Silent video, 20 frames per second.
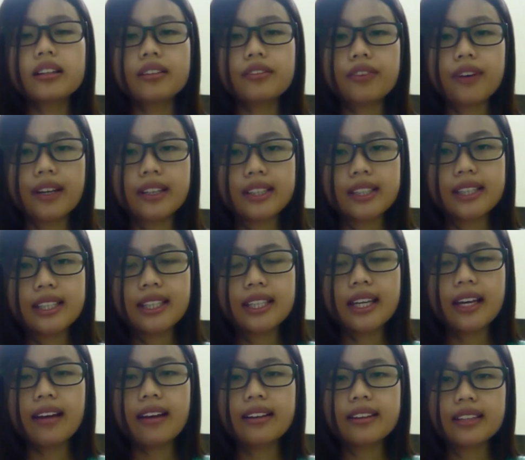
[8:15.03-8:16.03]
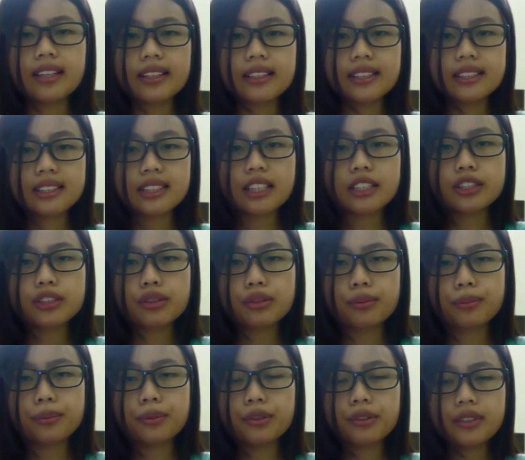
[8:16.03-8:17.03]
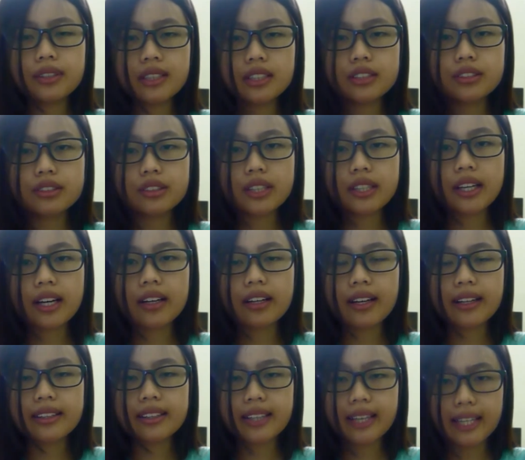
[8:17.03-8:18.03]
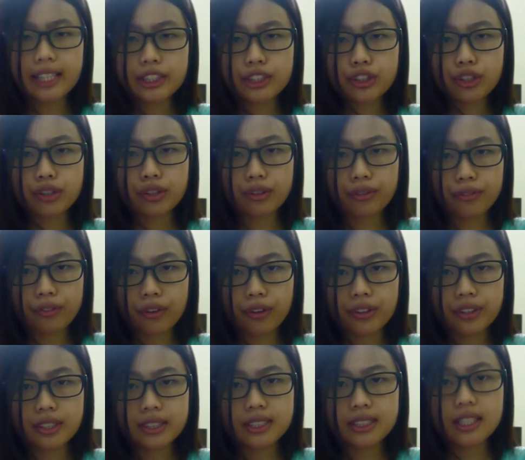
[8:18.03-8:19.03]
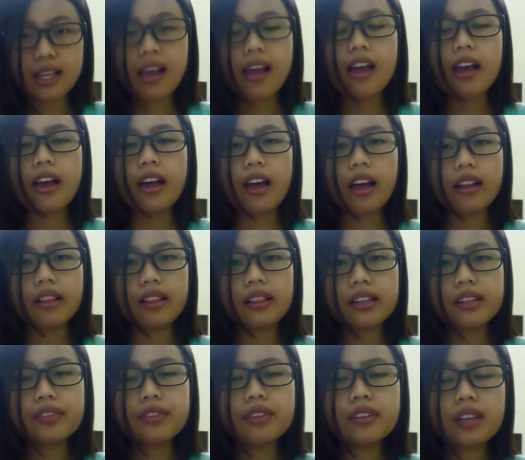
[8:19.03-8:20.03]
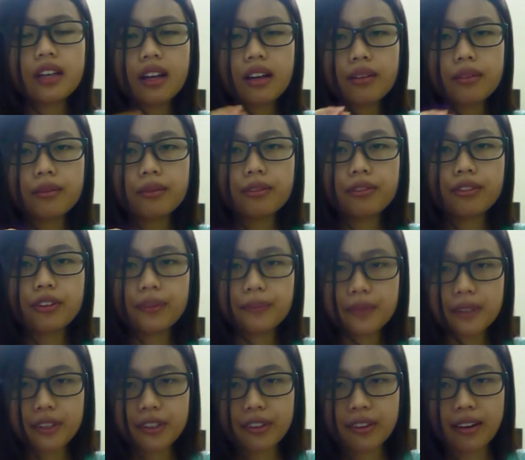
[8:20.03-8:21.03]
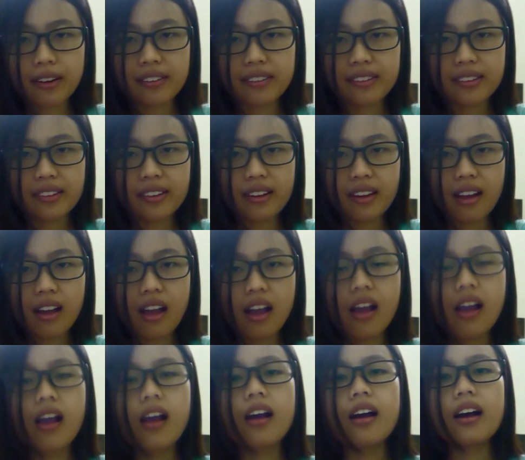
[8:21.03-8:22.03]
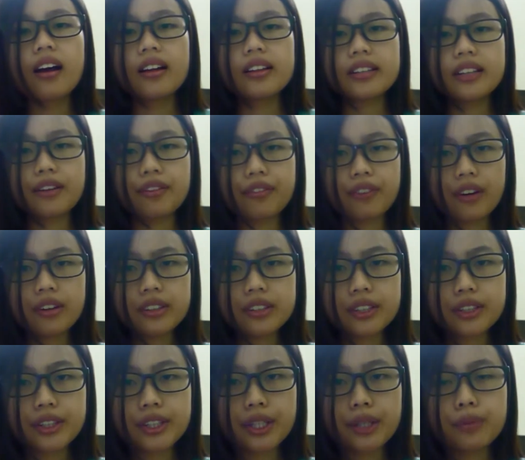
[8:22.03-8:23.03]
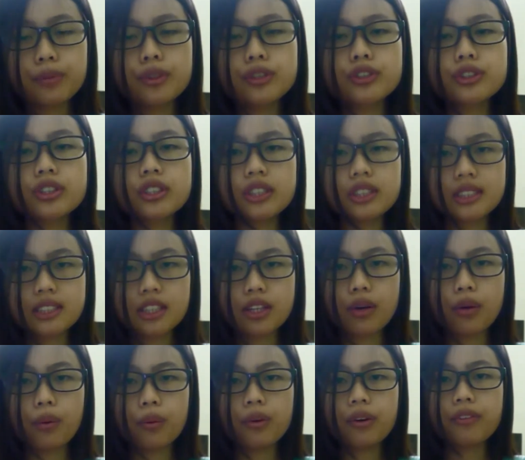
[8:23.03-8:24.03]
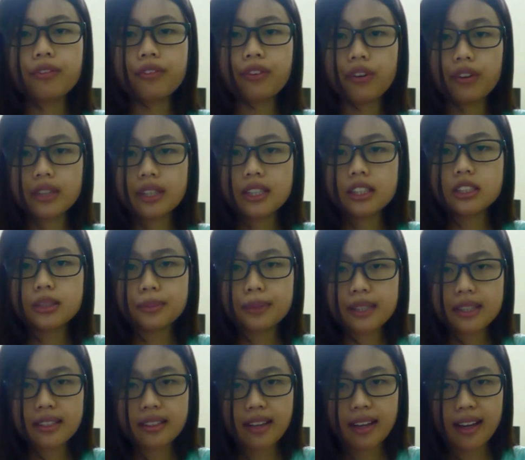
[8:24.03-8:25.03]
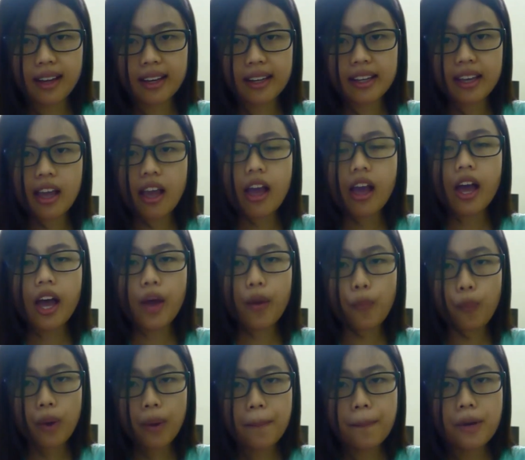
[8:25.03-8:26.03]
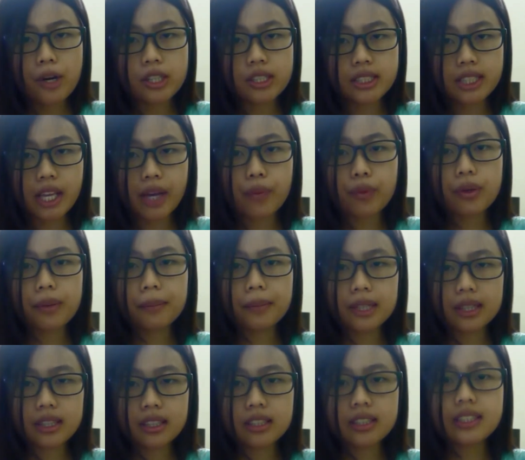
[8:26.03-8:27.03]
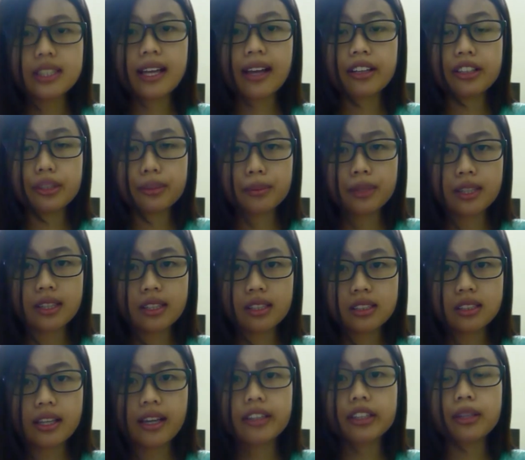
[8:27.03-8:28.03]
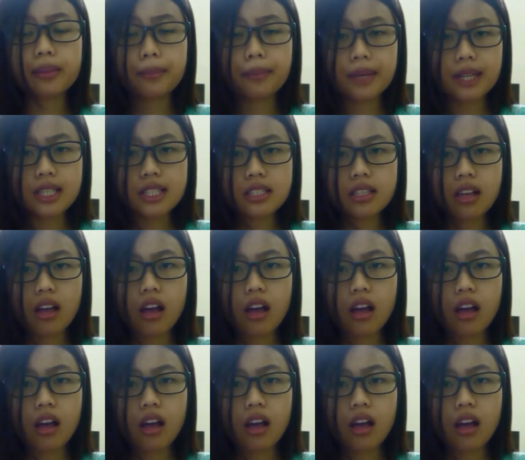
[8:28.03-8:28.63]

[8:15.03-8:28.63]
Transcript: Finally, they decided to build this treehouse at the edge of the forest and lift it up from the ground. They found a tree which is over 40 meters high and 1.7 diameters at the base